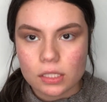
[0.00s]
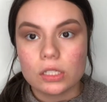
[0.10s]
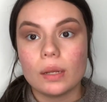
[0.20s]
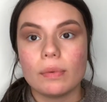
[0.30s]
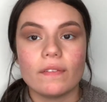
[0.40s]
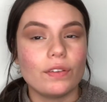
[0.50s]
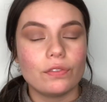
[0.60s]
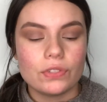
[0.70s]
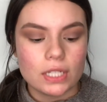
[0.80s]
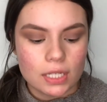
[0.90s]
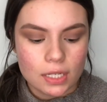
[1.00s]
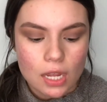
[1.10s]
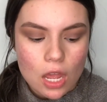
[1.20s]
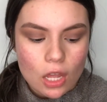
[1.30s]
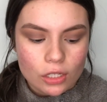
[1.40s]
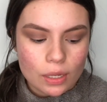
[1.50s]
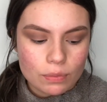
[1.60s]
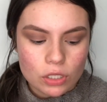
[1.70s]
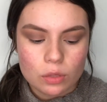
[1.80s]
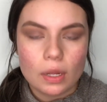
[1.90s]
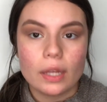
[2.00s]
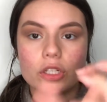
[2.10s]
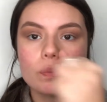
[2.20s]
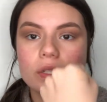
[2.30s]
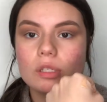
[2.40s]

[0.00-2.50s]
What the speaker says: number 15. So I just put some